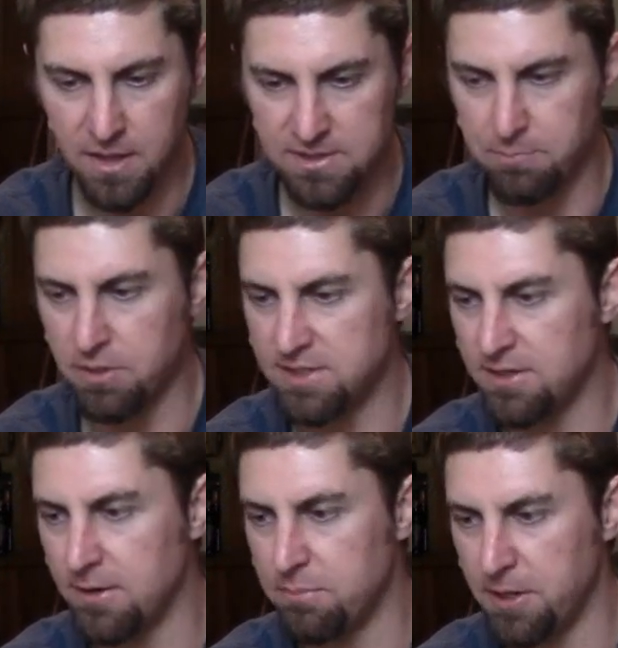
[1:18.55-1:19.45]
It's a pretty
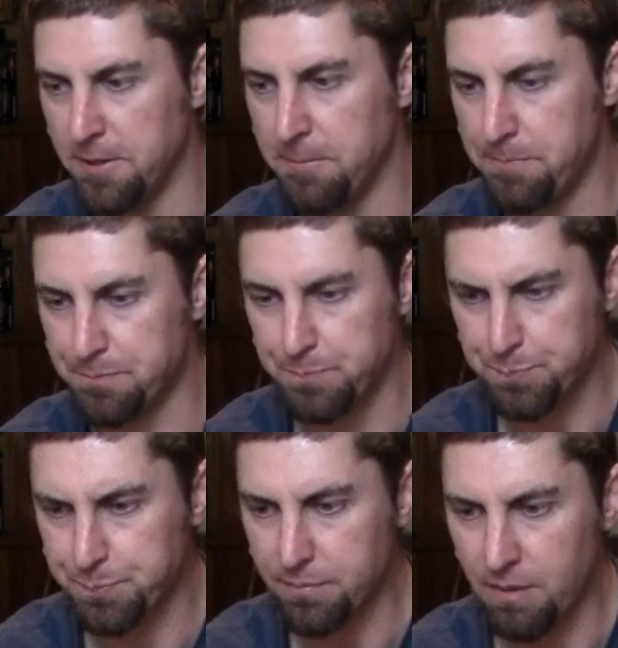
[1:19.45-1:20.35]
tart beer,
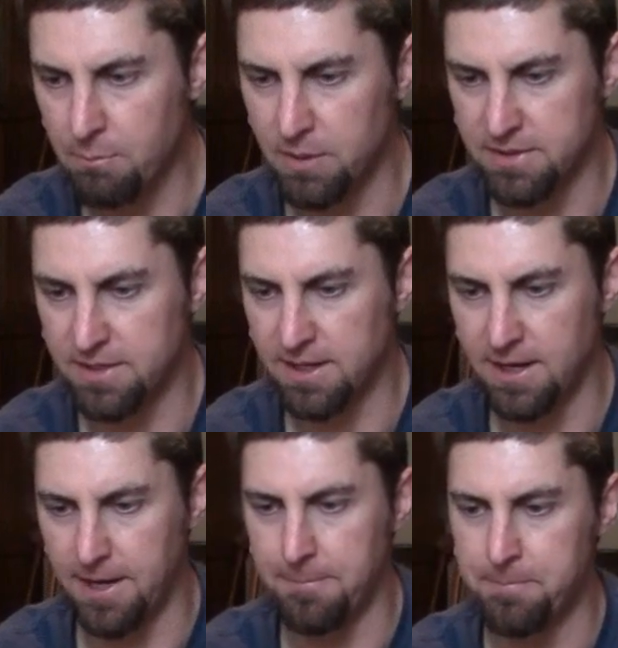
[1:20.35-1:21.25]
but
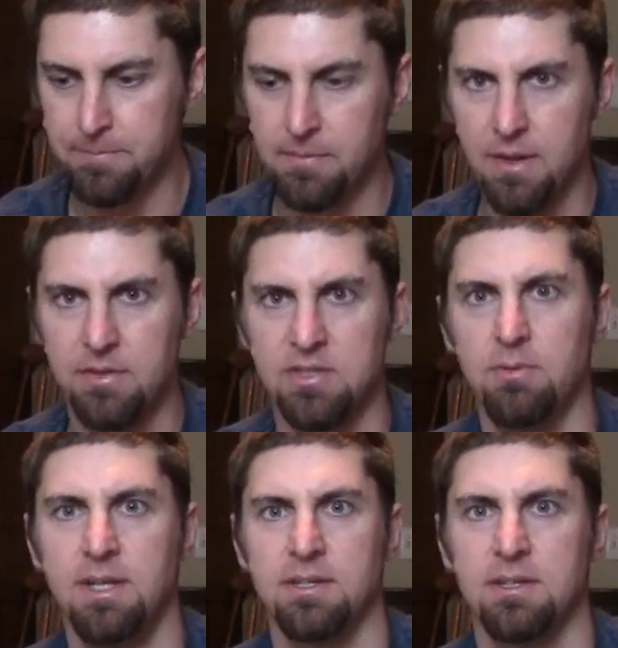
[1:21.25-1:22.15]
the
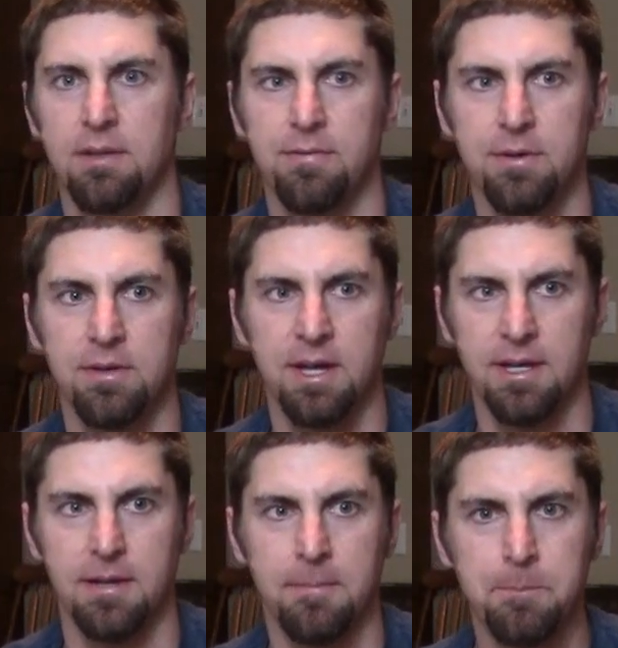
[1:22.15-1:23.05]
sweetness of the fruit
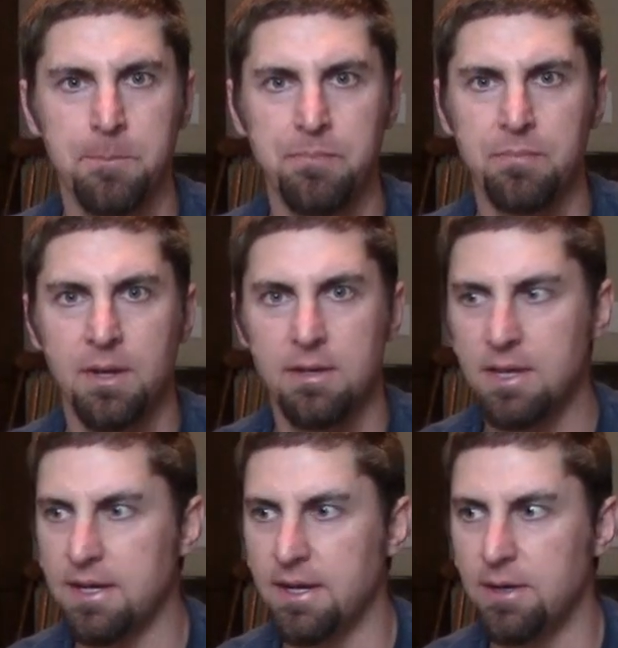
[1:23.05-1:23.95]
kind
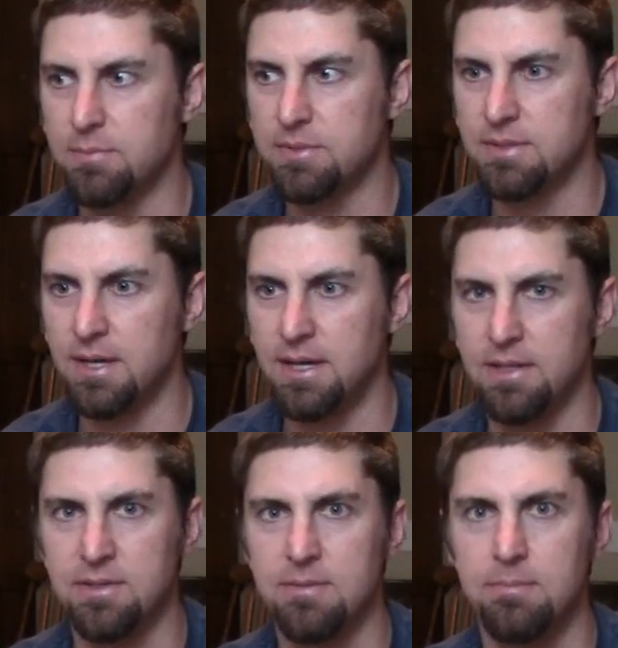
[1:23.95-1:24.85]
of helps
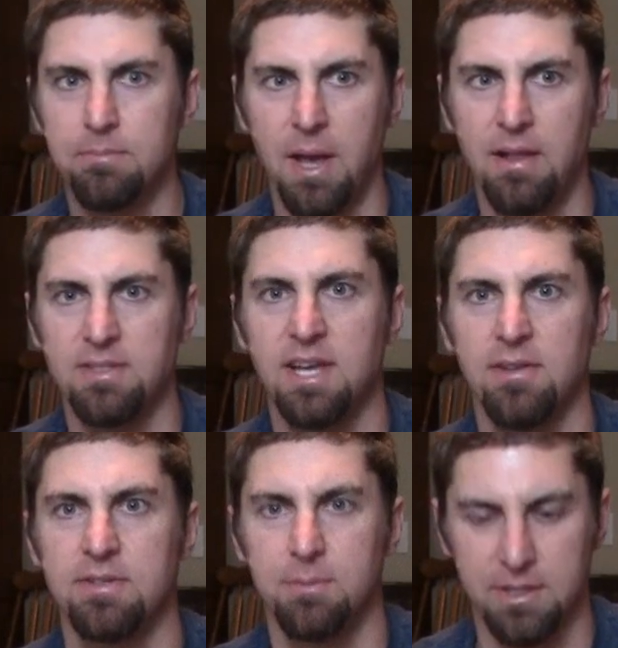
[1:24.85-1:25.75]
balance
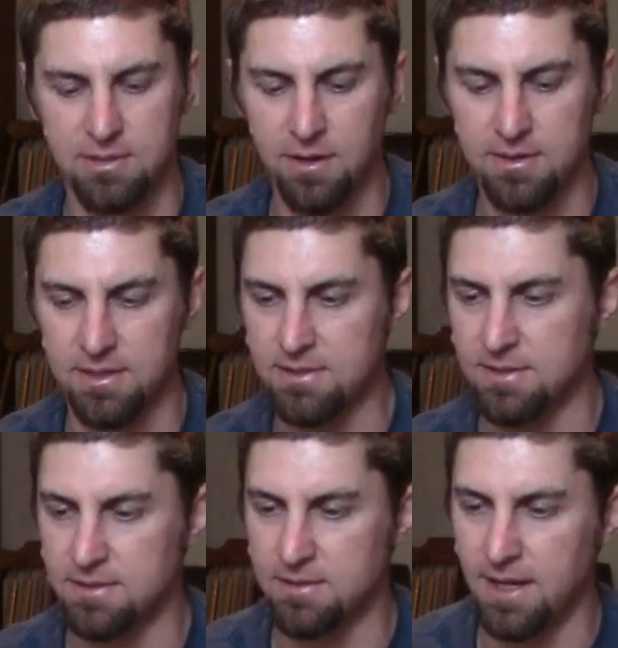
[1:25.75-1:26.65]
out some of the
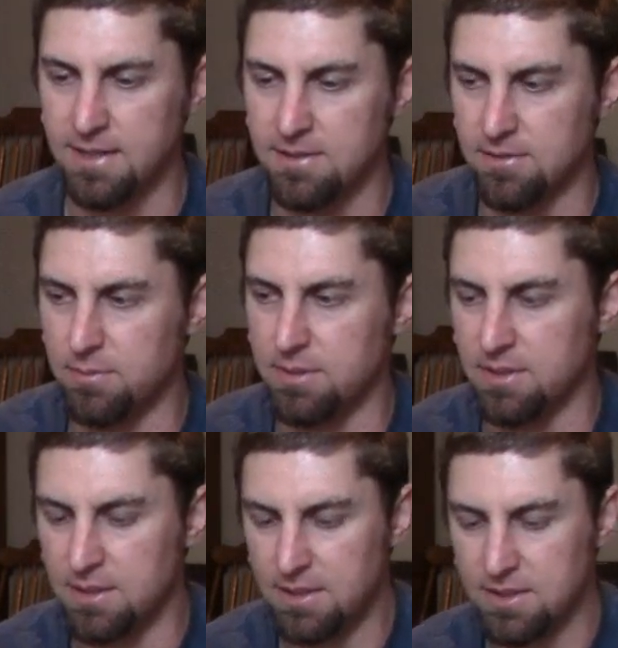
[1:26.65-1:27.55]
tartness and adds a little bit
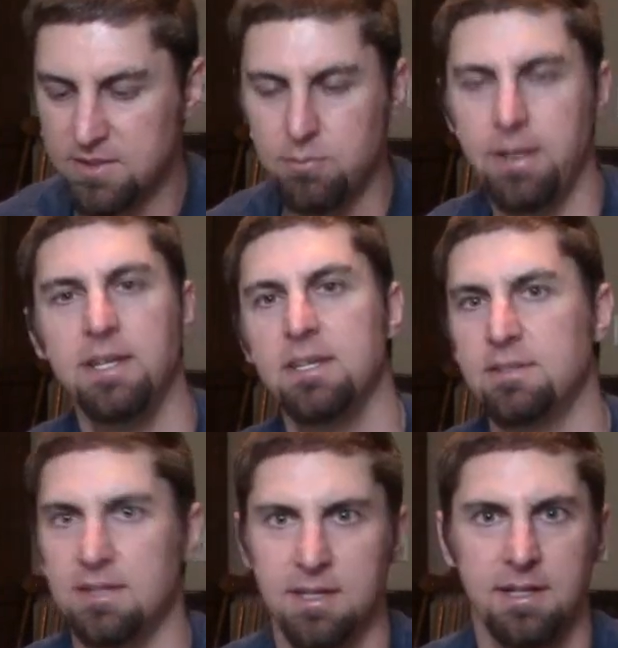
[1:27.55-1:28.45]
of
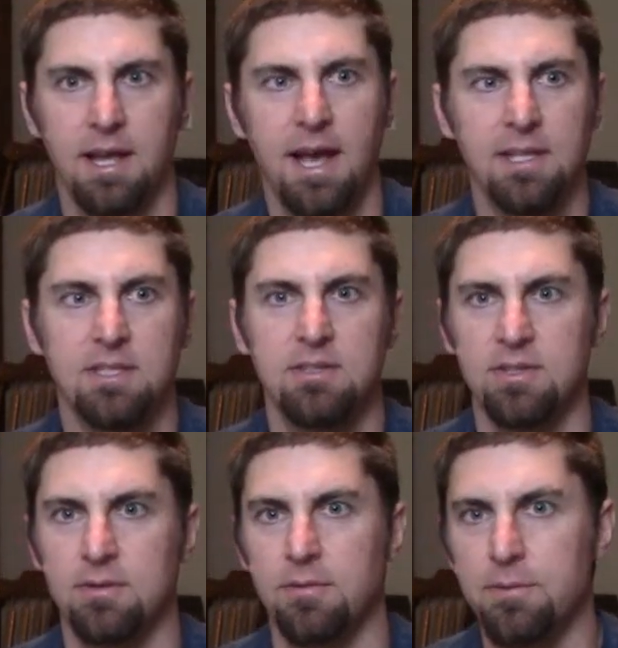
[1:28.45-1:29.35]
sweetness, and then adds
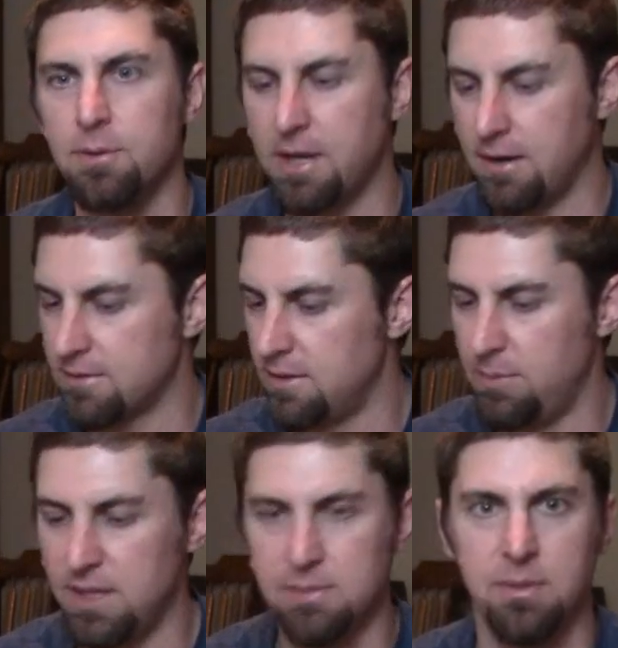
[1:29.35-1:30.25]
additional fruit character to the
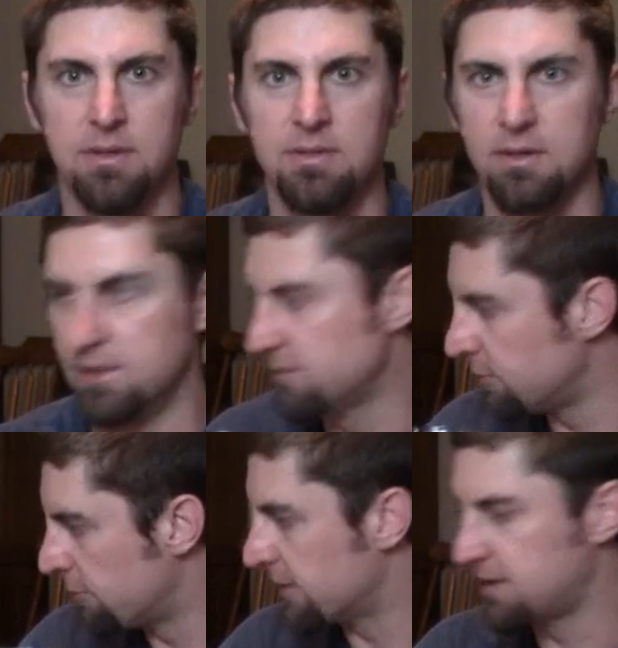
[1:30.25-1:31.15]
base beer. So this
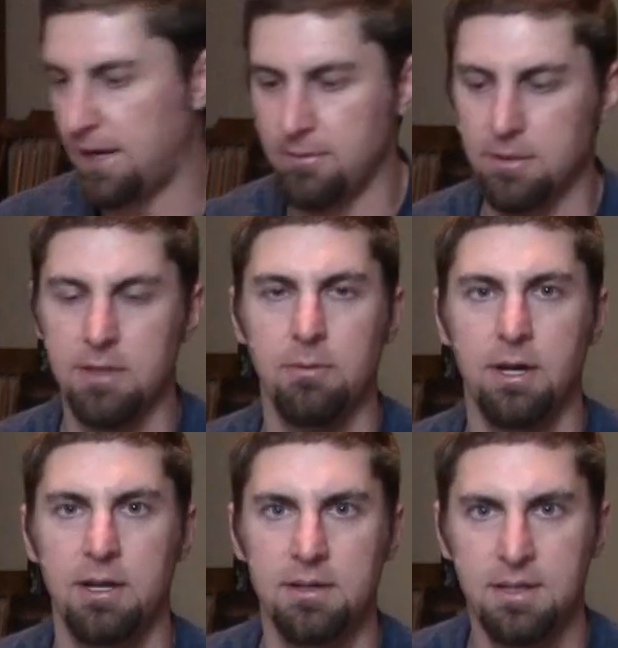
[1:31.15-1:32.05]
one worked out really
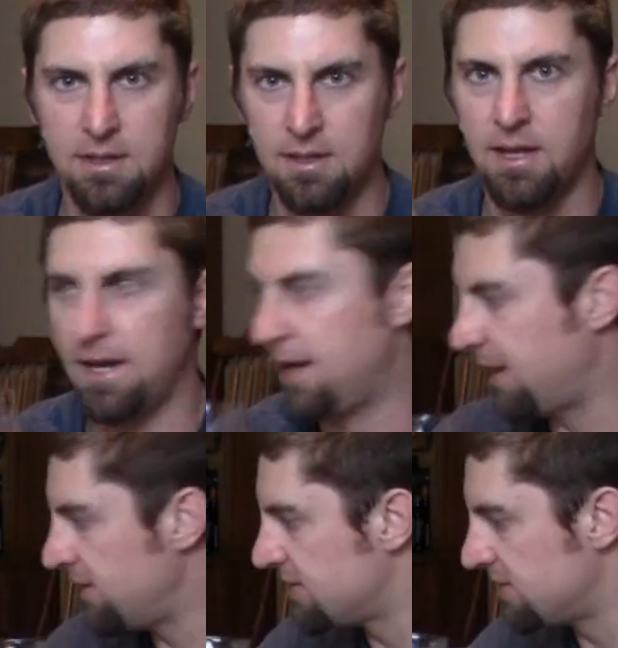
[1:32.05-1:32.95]
well. I
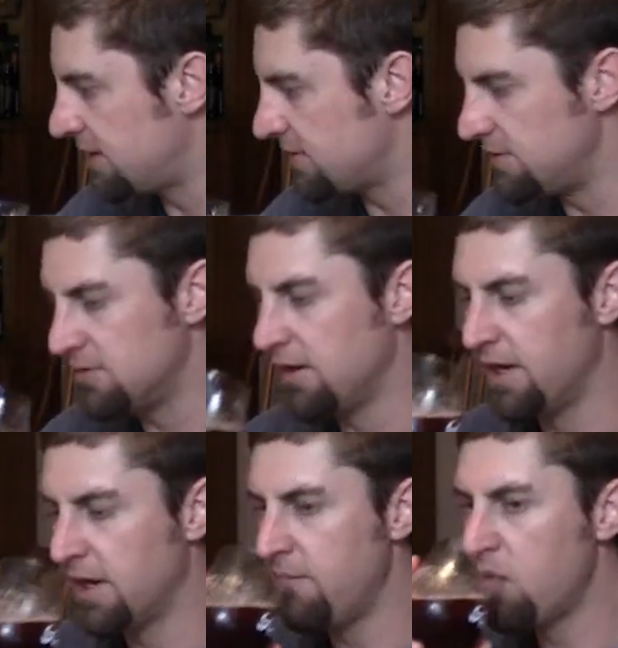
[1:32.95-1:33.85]
highly suggest you
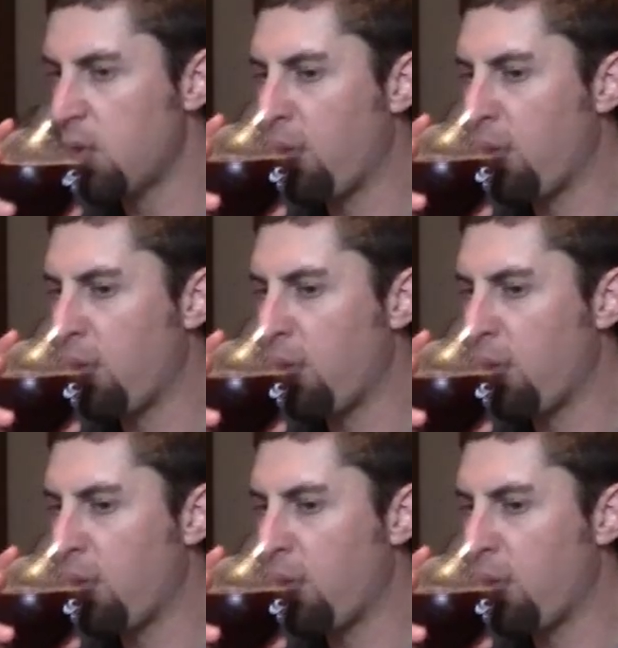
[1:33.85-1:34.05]
trying it.